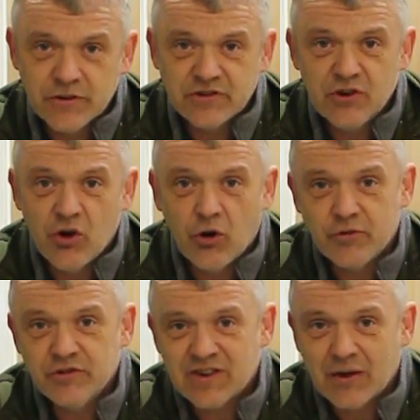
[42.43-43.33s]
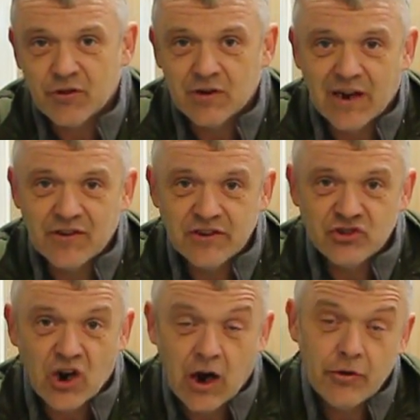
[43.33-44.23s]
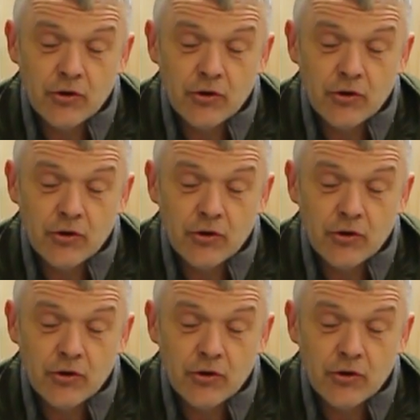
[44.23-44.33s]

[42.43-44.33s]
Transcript: There's the North and South Atlantic Gyre,